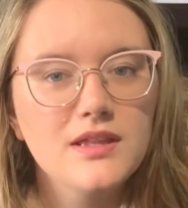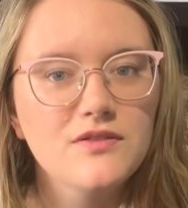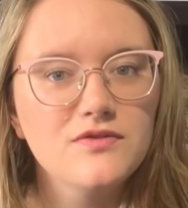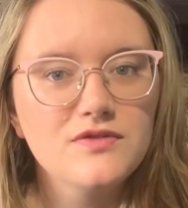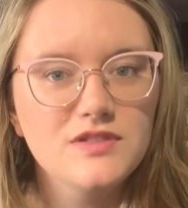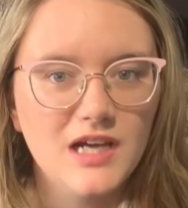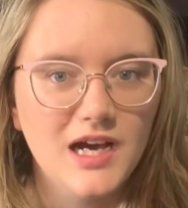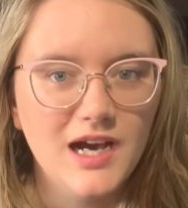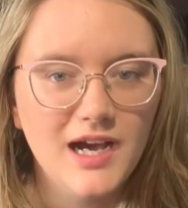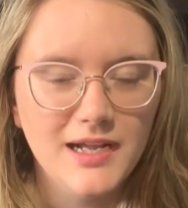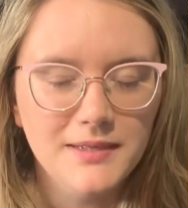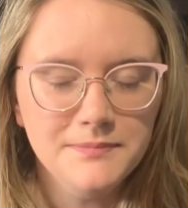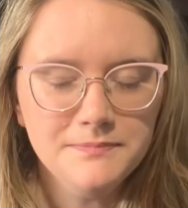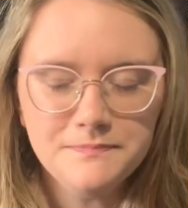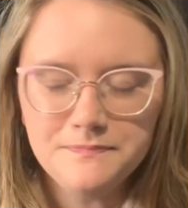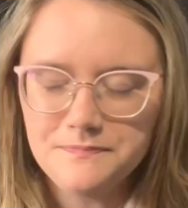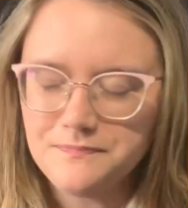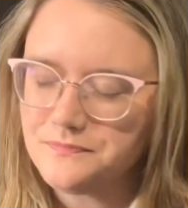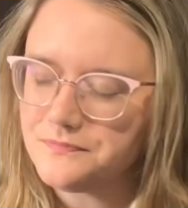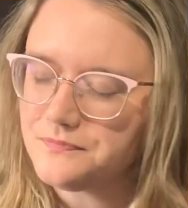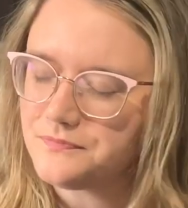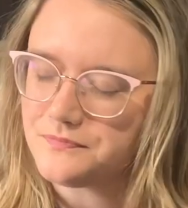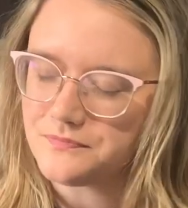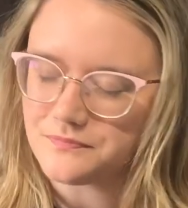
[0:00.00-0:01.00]
of Time?
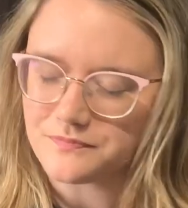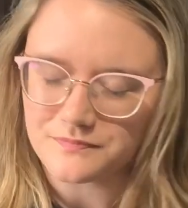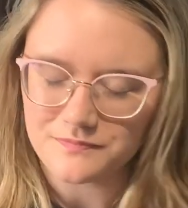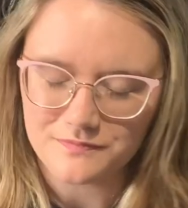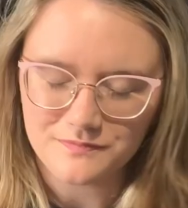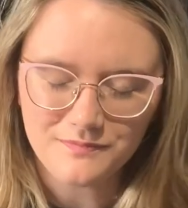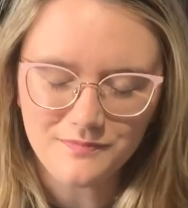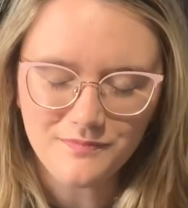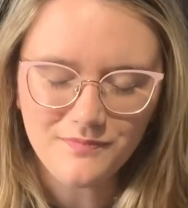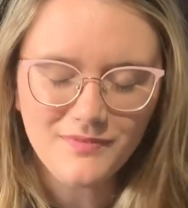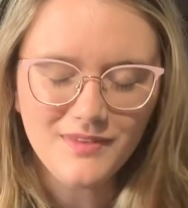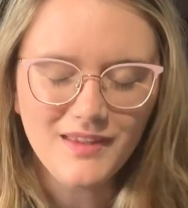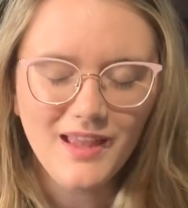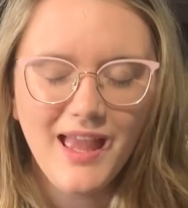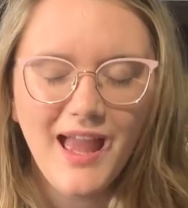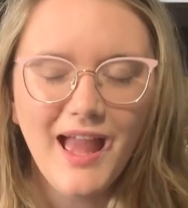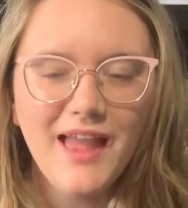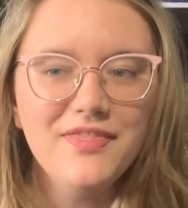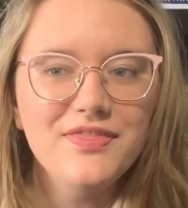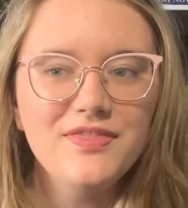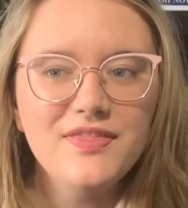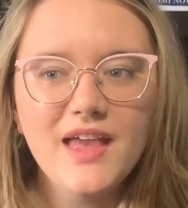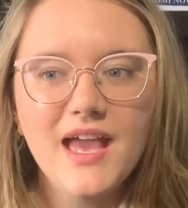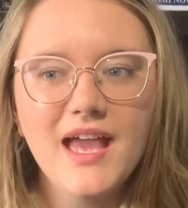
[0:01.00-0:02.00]

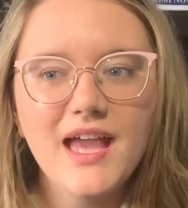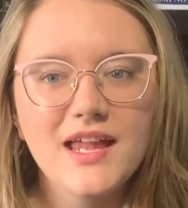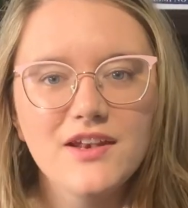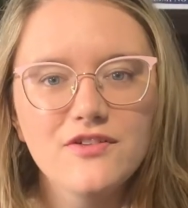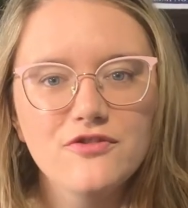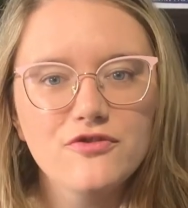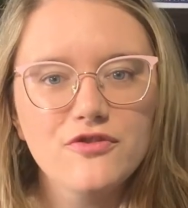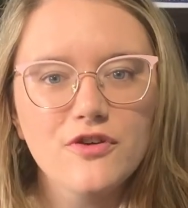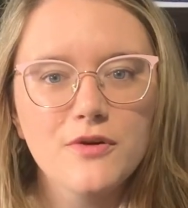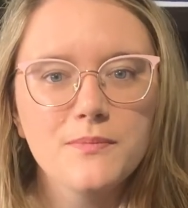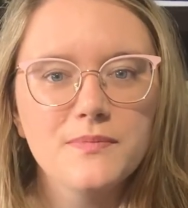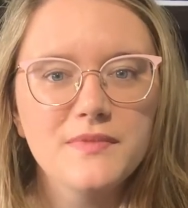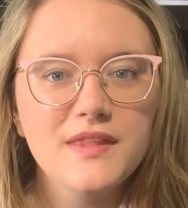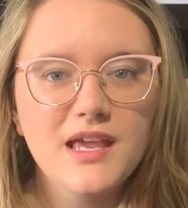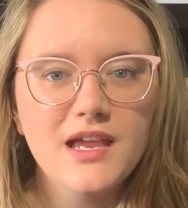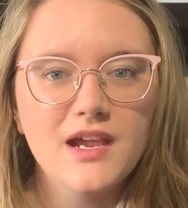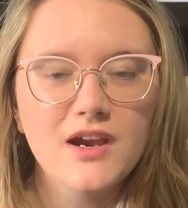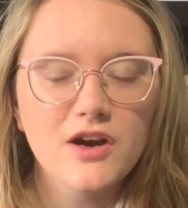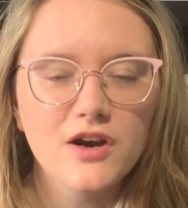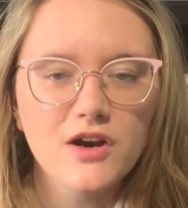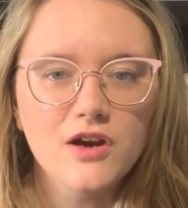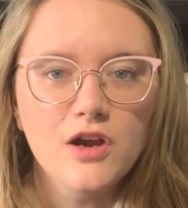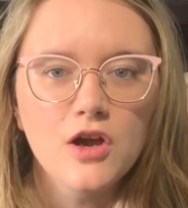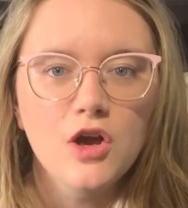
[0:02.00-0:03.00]
And then from
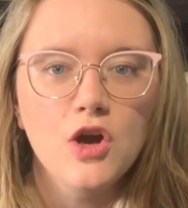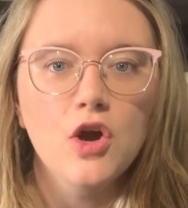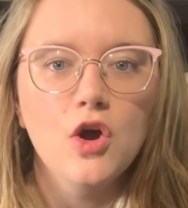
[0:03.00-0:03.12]
there,